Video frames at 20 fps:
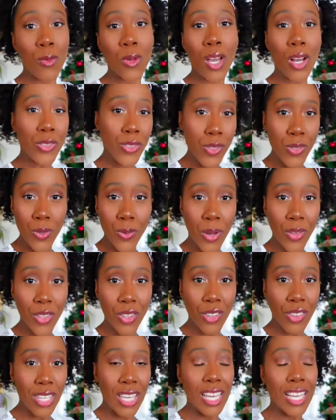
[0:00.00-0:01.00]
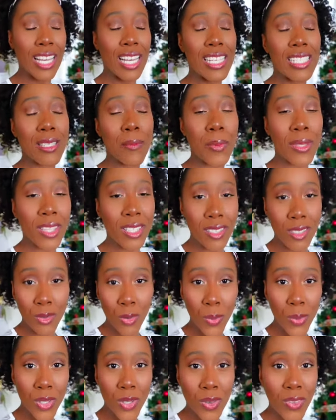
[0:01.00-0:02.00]
We also do other things, but this is
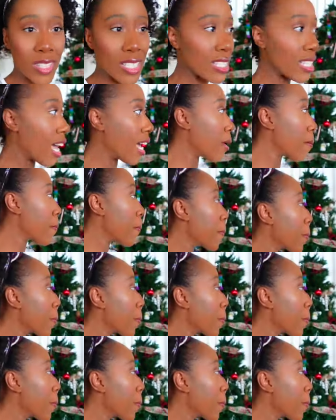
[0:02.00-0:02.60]
what we do on the side.